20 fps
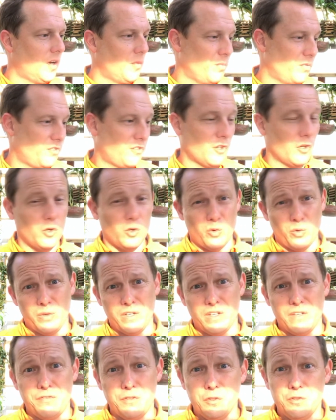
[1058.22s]
So
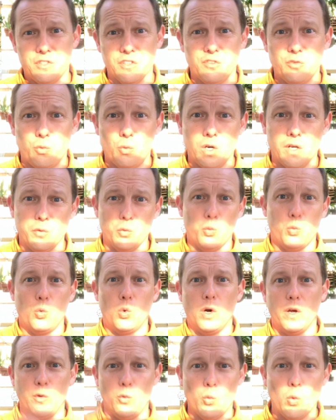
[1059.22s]
if you just want
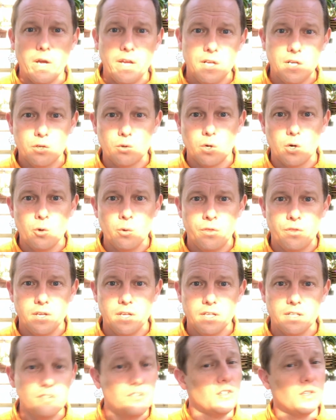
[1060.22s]
one way to grow
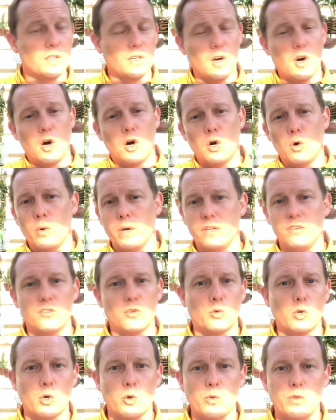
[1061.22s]
things, you can always
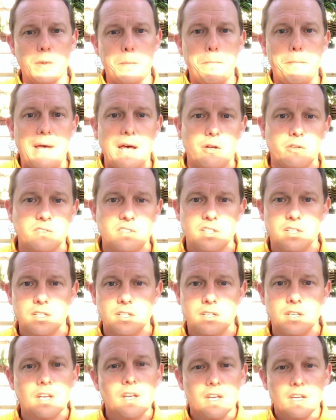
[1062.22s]
grow them
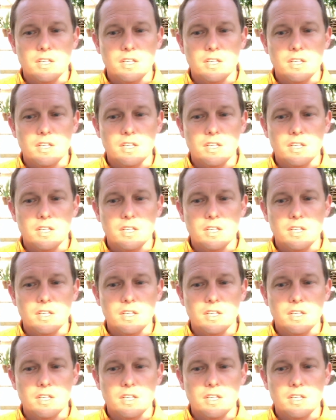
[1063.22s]
mounted.